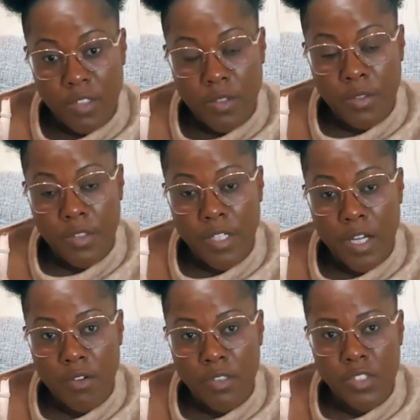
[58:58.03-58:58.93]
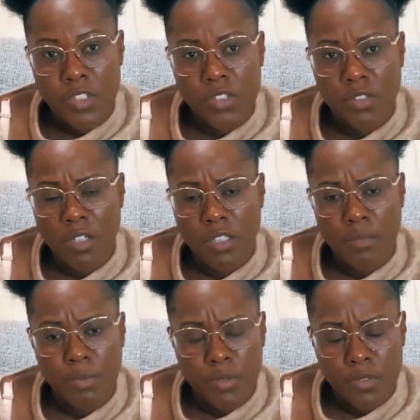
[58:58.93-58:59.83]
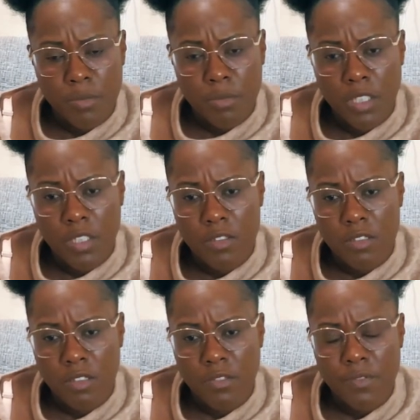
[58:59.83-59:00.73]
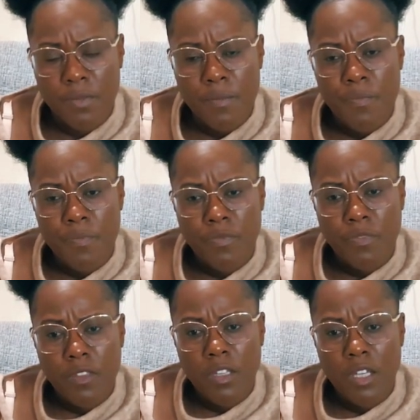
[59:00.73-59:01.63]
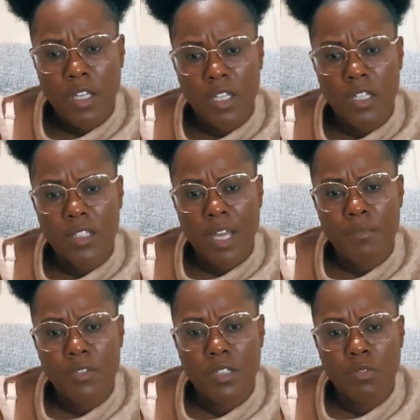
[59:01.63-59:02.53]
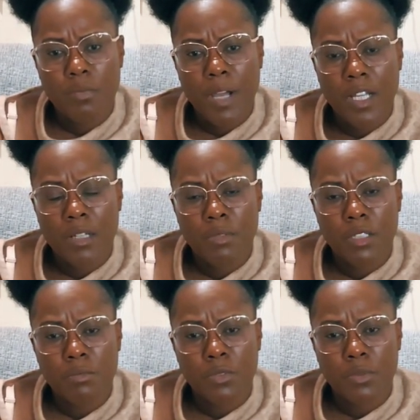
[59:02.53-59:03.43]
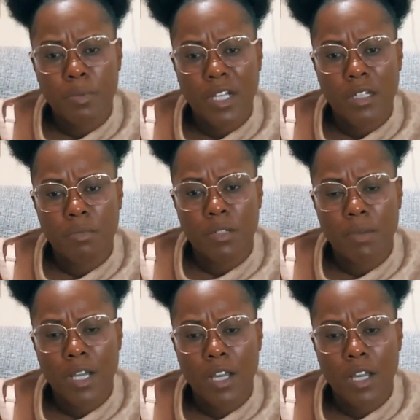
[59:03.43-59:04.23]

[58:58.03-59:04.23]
started going down and she started abusing me and stuff, and then it ap di, paket ban moun, paket ban